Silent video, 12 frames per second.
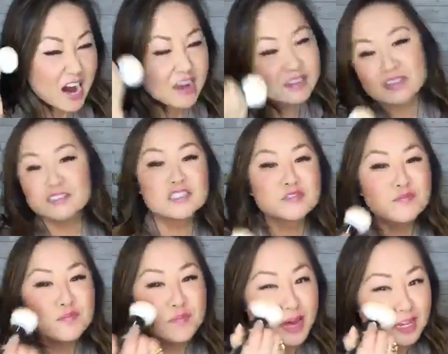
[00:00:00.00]
and they
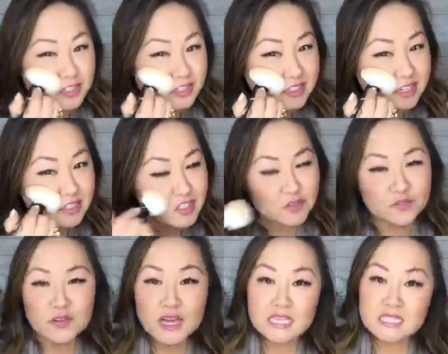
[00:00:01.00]
smash it against their
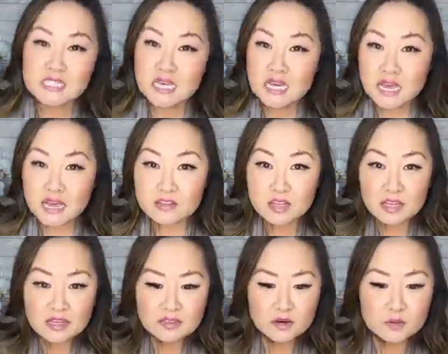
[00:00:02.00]
face. And
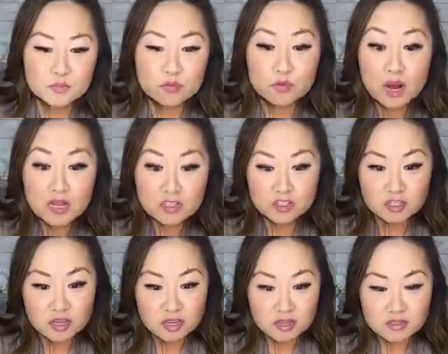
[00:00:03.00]
their brush
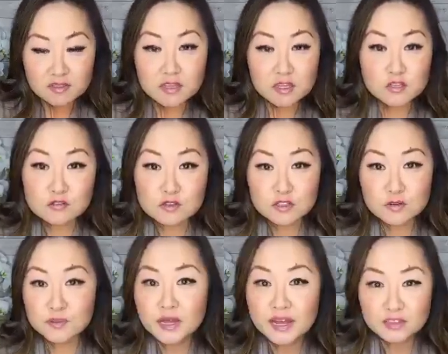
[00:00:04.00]
that they use to
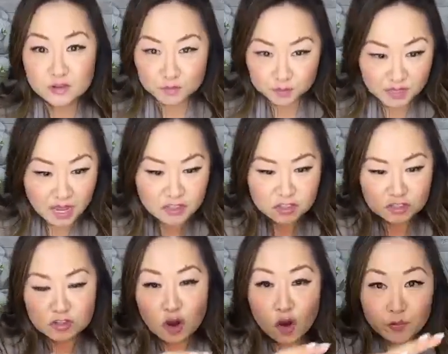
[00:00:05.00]
apply their blush
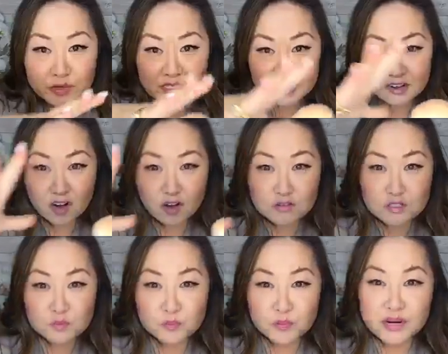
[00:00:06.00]
is always like all
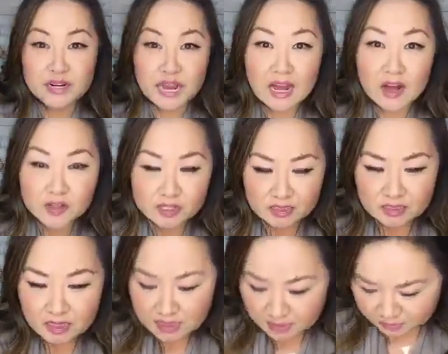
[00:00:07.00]
spread out and
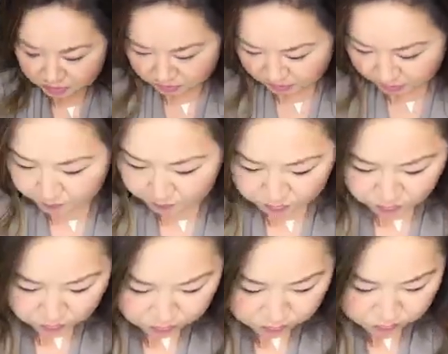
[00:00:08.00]
just
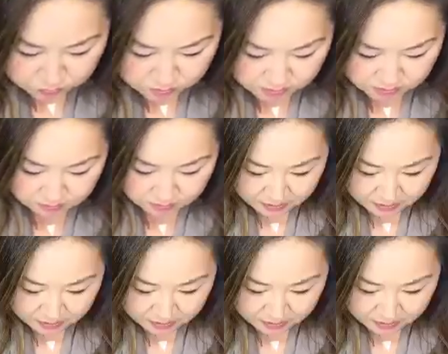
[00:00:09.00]
abused, and